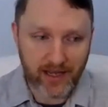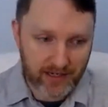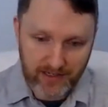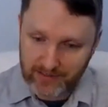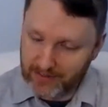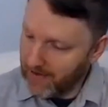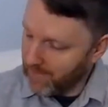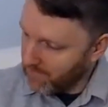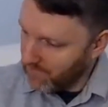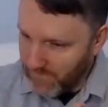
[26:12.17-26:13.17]
And it's
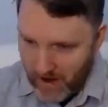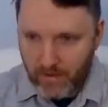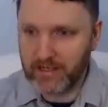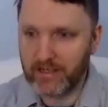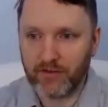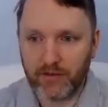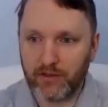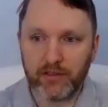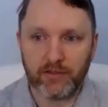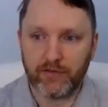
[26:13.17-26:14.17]
very
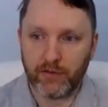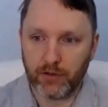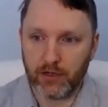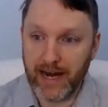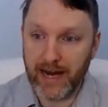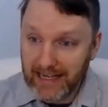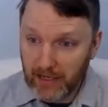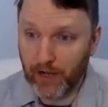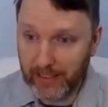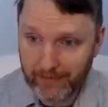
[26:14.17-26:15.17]
difficult for
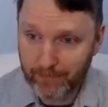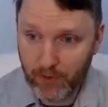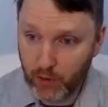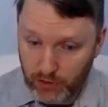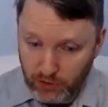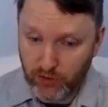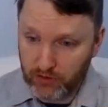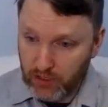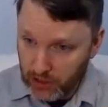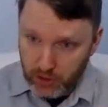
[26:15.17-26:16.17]
anyone who's
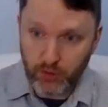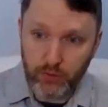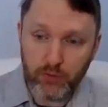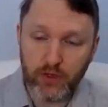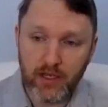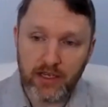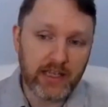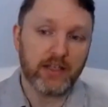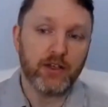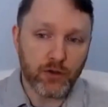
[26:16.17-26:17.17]
not you
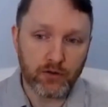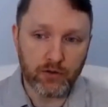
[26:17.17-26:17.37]
in your